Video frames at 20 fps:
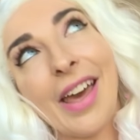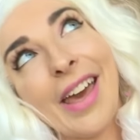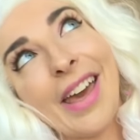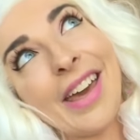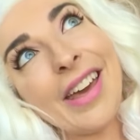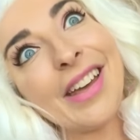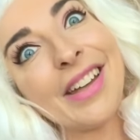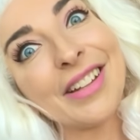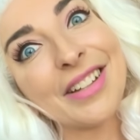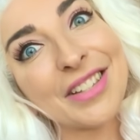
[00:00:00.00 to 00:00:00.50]

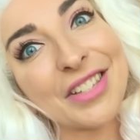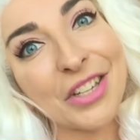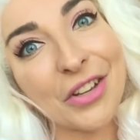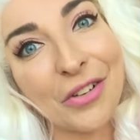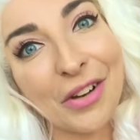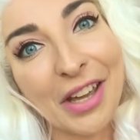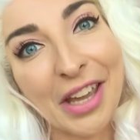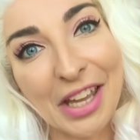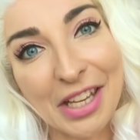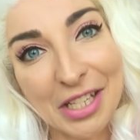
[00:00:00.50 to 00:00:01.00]
And
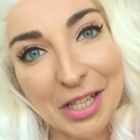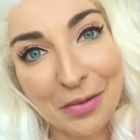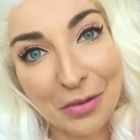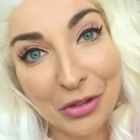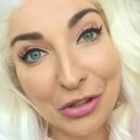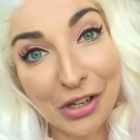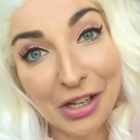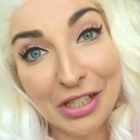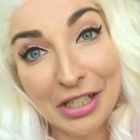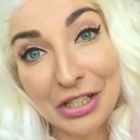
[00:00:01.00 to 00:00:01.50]
so I end up
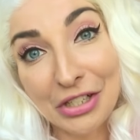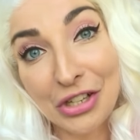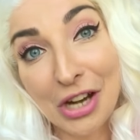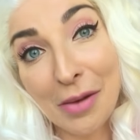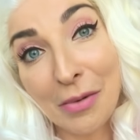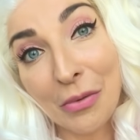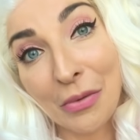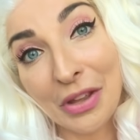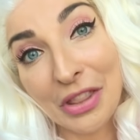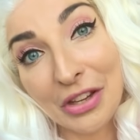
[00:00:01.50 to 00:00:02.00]
creating
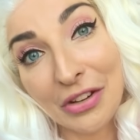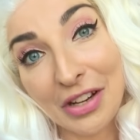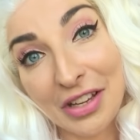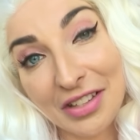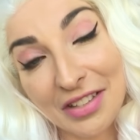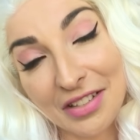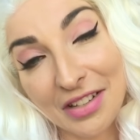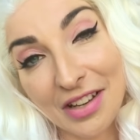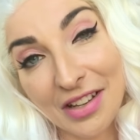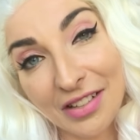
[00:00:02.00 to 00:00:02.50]
drama where there
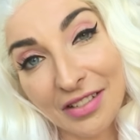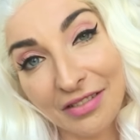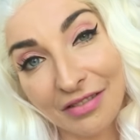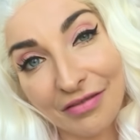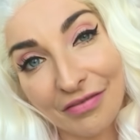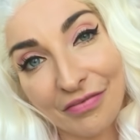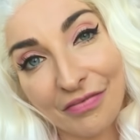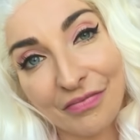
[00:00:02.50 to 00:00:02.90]
is none.